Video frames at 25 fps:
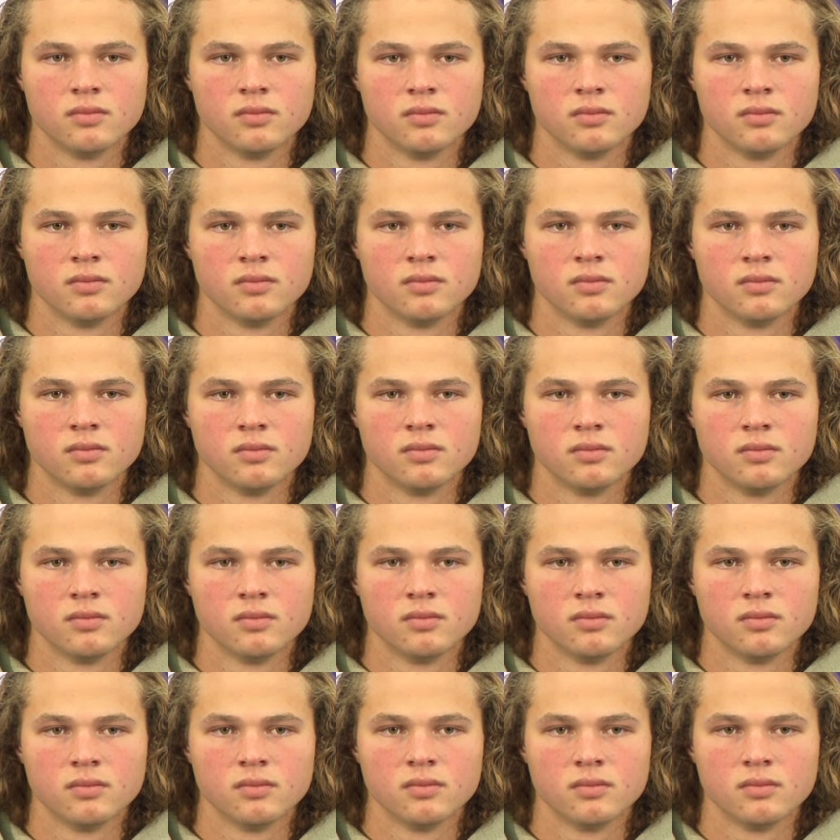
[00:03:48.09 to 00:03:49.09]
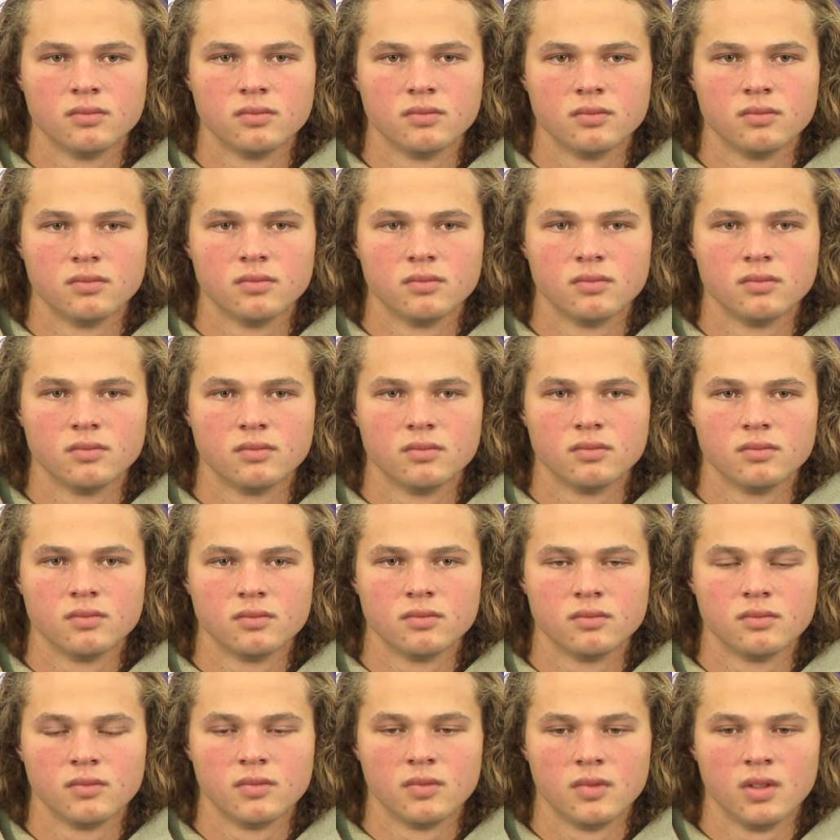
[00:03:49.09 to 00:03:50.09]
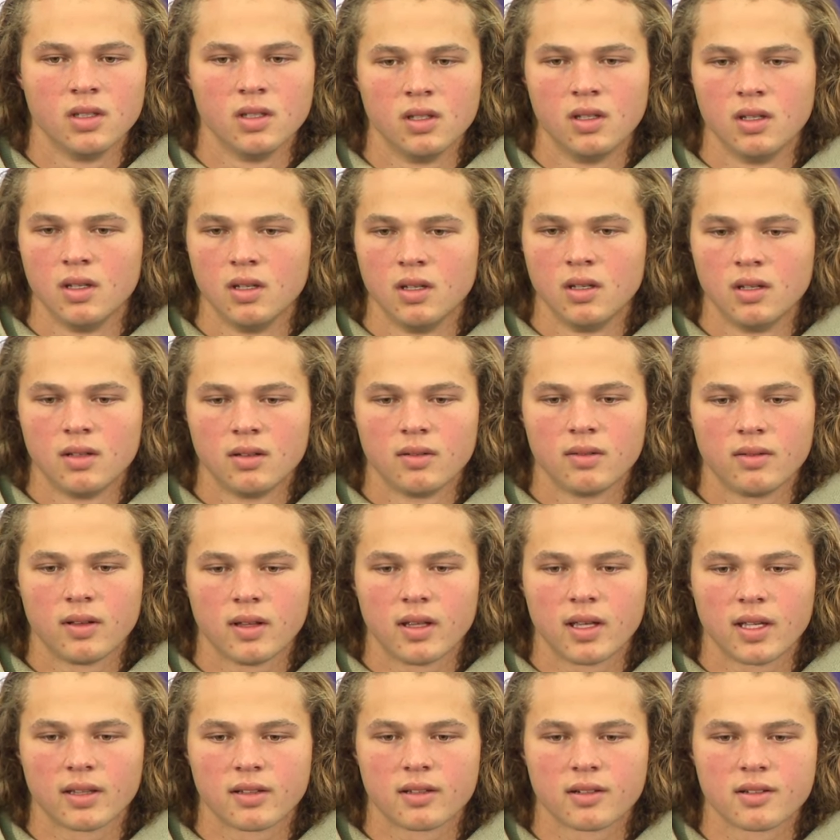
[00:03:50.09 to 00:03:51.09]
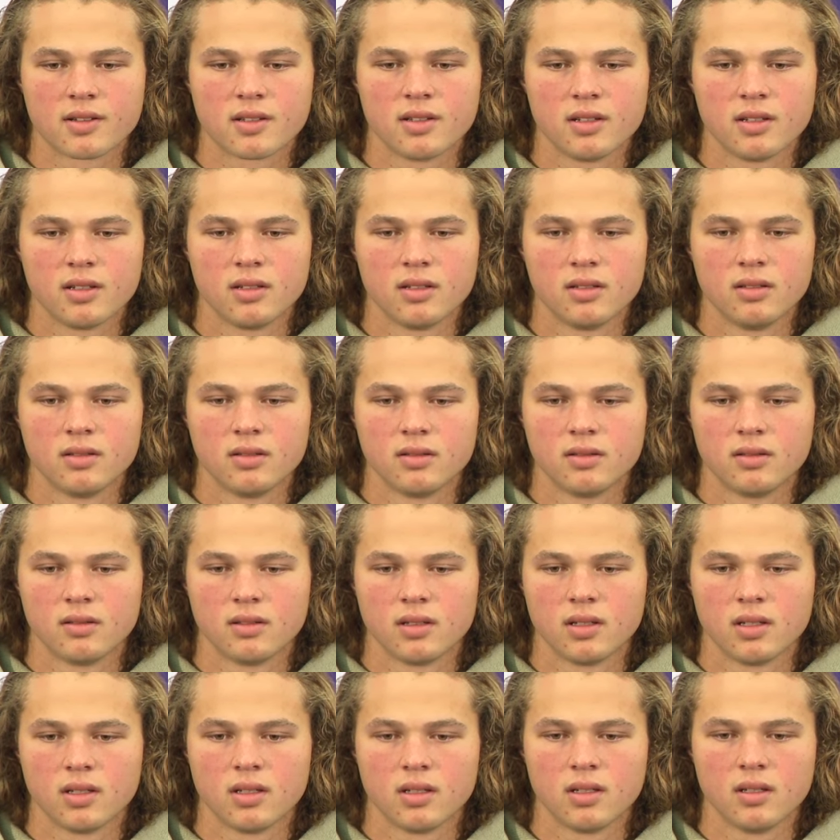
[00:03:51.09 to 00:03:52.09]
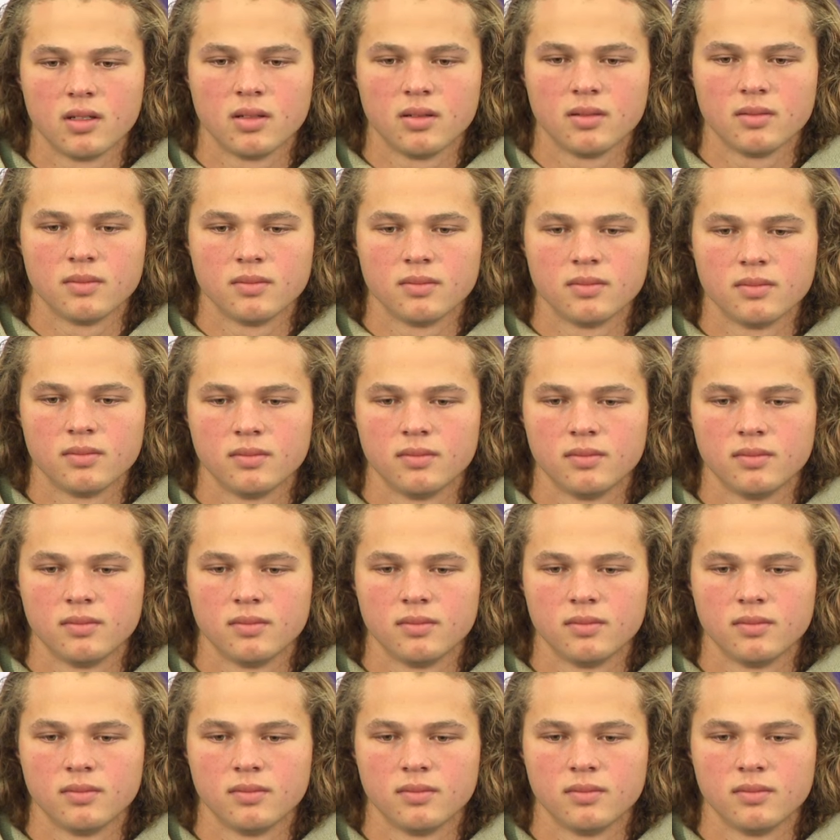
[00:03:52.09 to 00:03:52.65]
how much better can you be? I feel like there's still um,